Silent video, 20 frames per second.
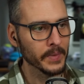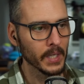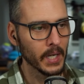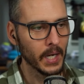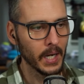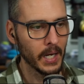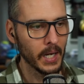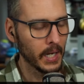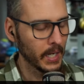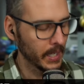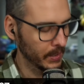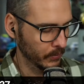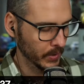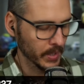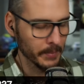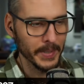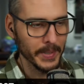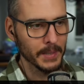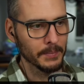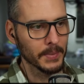Uh, I want to
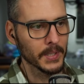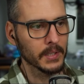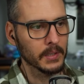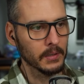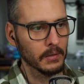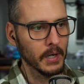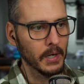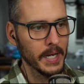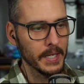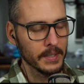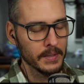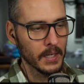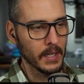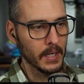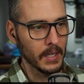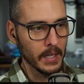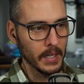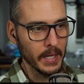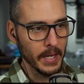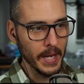be able to create uh,